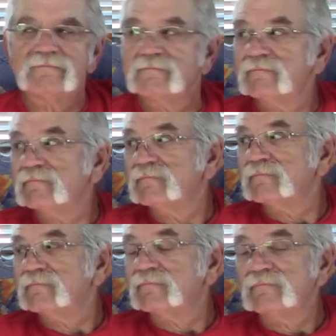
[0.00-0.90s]

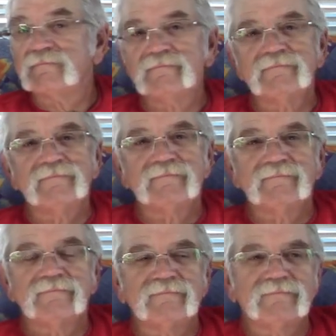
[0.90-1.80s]

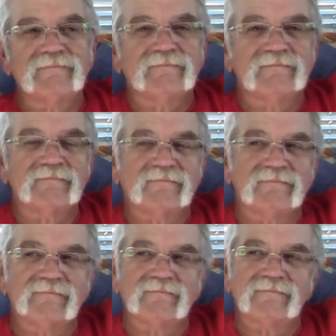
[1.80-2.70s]

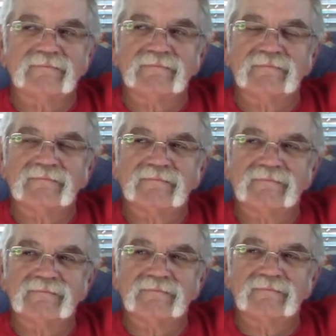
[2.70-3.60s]

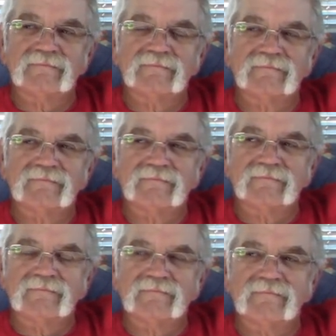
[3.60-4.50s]

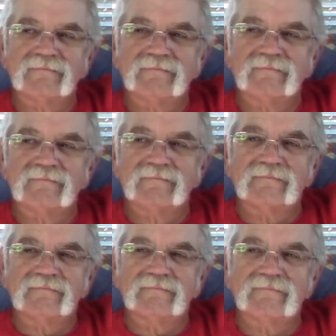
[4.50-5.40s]

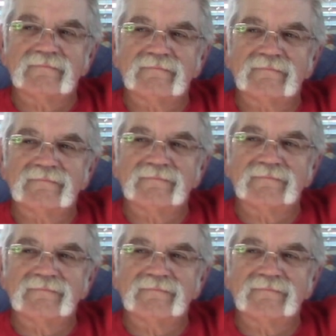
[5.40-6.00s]
[no speech]